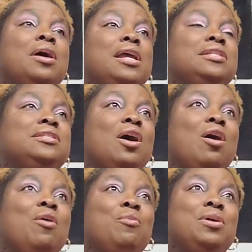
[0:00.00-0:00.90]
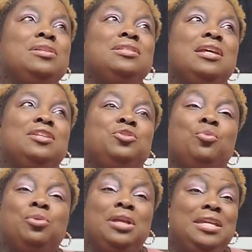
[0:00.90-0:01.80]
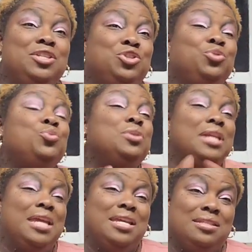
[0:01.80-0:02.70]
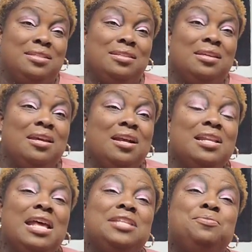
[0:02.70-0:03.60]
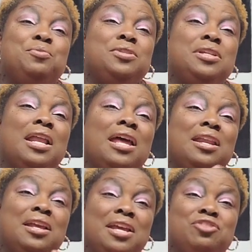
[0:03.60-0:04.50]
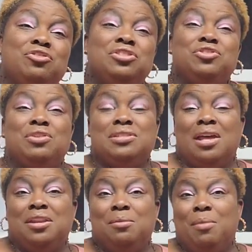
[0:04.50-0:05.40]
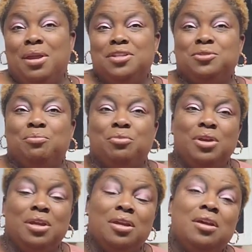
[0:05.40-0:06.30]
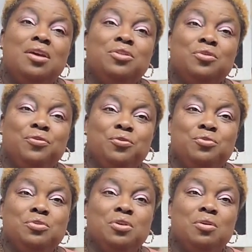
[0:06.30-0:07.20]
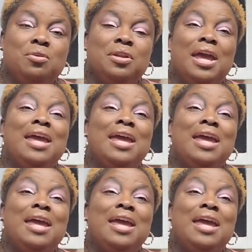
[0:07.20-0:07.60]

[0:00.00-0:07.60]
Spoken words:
It's always said don't eat too late, because that's putting a lot of extra stress on the body to break the food down.